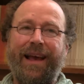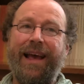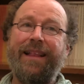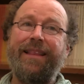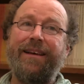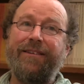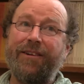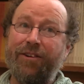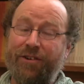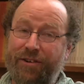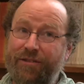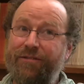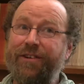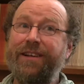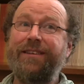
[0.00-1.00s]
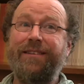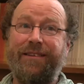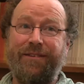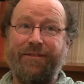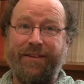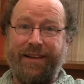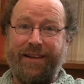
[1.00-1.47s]
And there are good
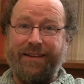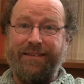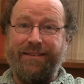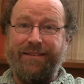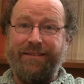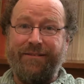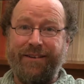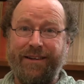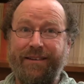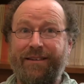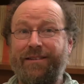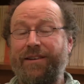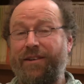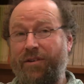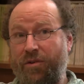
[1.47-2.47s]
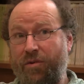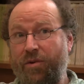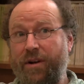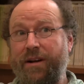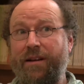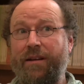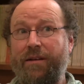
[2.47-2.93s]
reasons for this, reasons
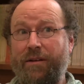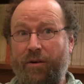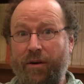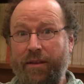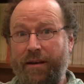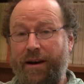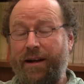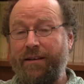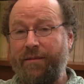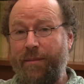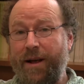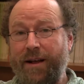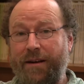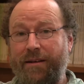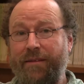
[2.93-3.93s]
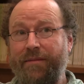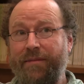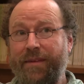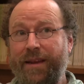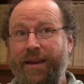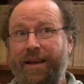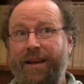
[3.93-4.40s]
ignored in the orthodox model.
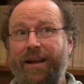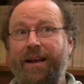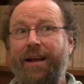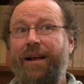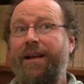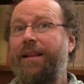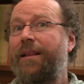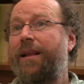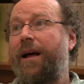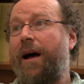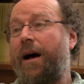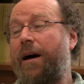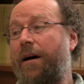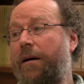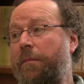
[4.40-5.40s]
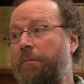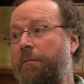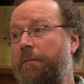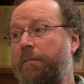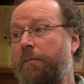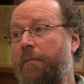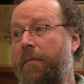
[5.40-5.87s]
Um,
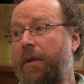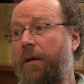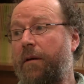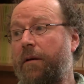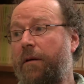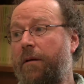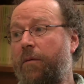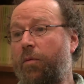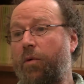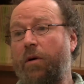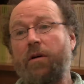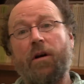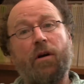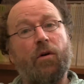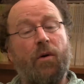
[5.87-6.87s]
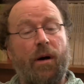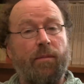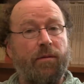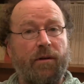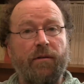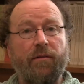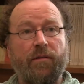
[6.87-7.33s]
worker
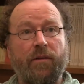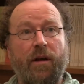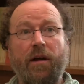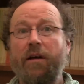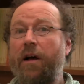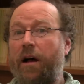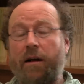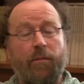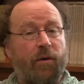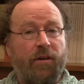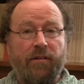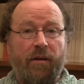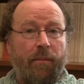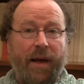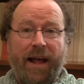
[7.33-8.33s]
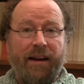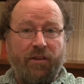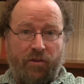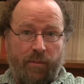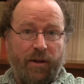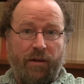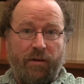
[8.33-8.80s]
cooperatives economize on
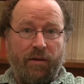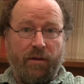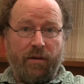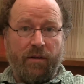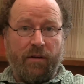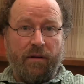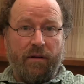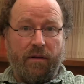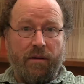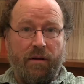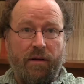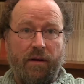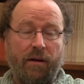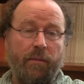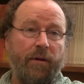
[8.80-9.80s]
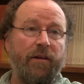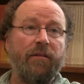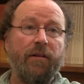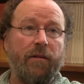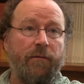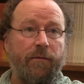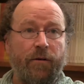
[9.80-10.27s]
management. In
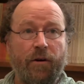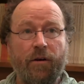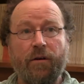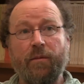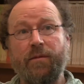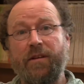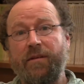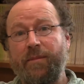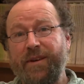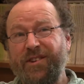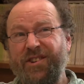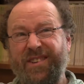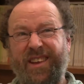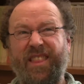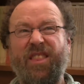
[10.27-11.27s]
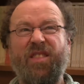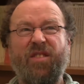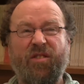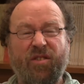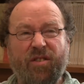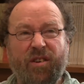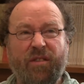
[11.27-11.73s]
American firms, as much as a
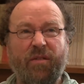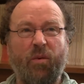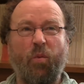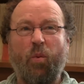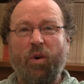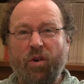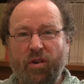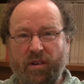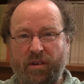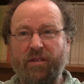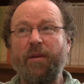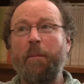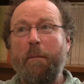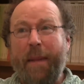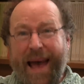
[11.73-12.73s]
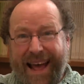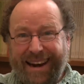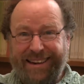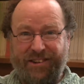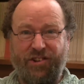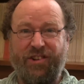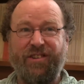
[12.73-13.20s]
third of the workers are
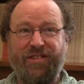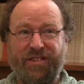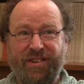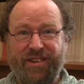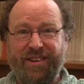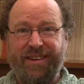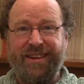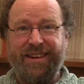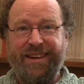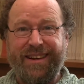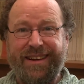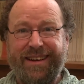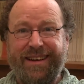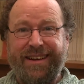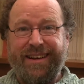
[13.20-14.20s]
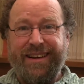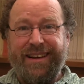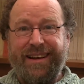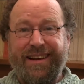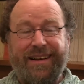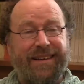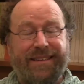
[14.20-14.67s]
managers
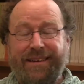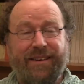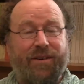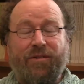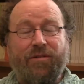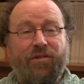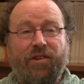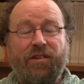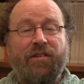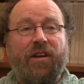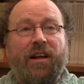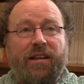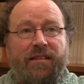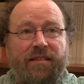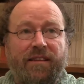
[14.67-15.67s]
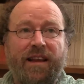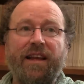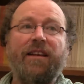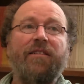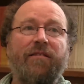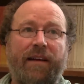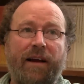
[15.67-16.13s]
you know, who just kind of
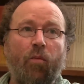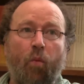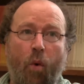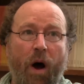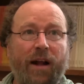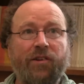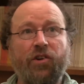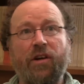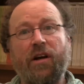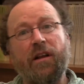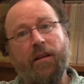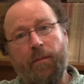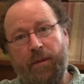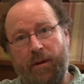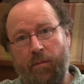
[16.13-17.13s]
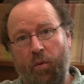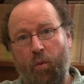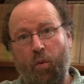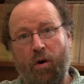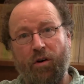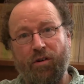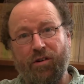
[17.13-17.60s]
stand around watching other people
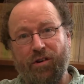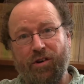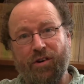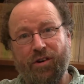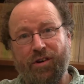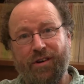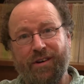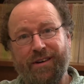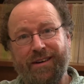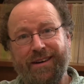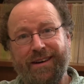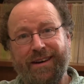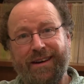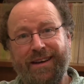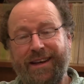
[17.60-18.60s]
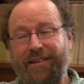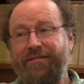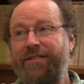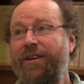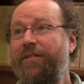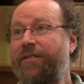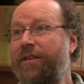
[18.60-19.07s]
work. Get
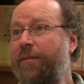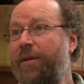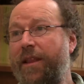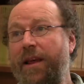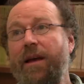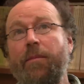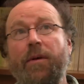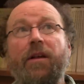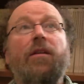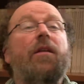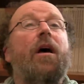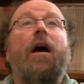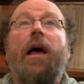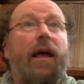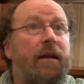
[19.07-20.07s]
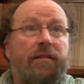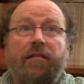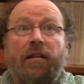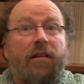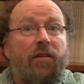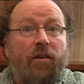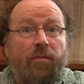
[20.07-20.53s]
rid of some of them, and
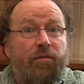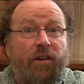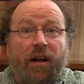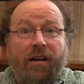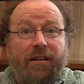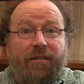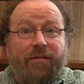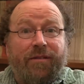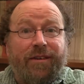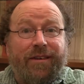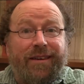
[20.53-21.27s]
suddenly you're productive.